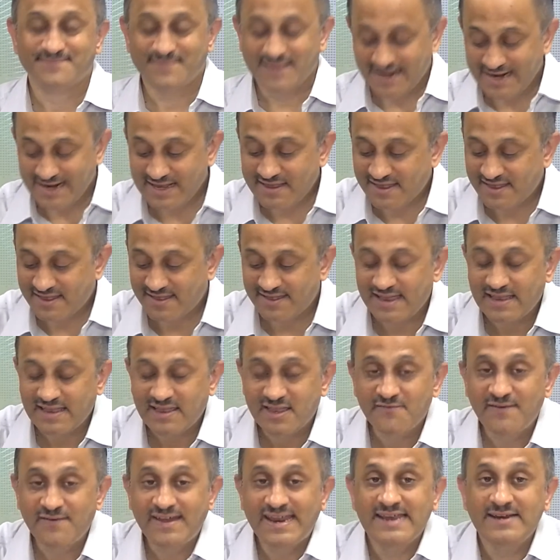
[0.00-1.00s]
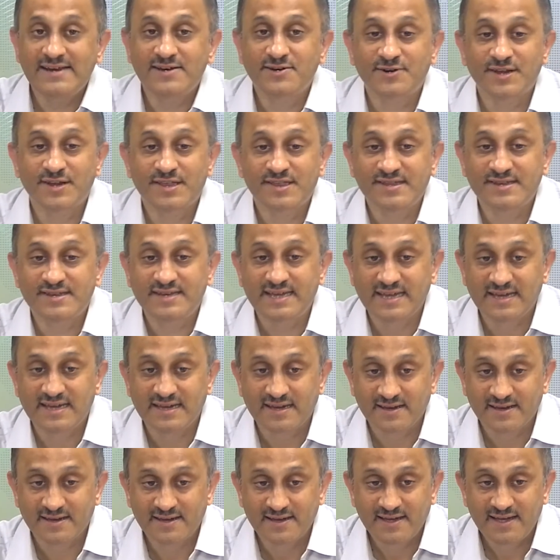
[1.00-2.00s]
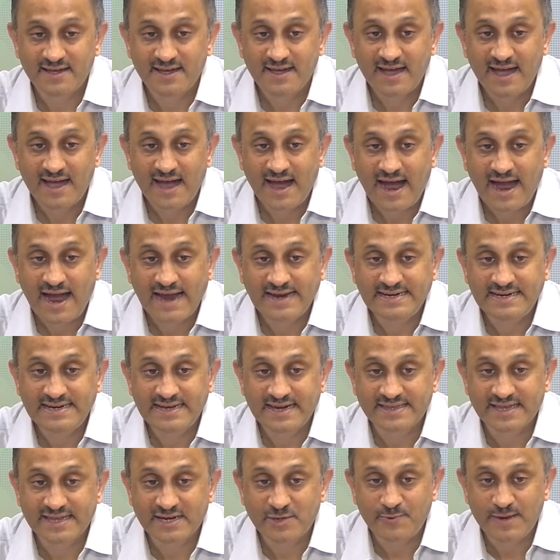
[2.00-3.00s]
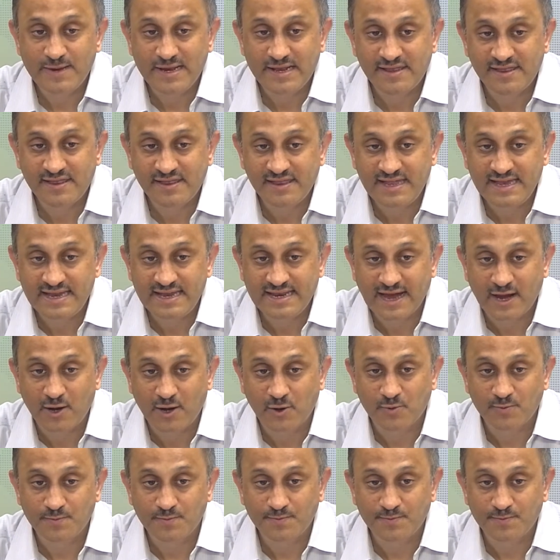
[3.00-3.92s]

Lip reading: That is a very interesting idea that we will see now.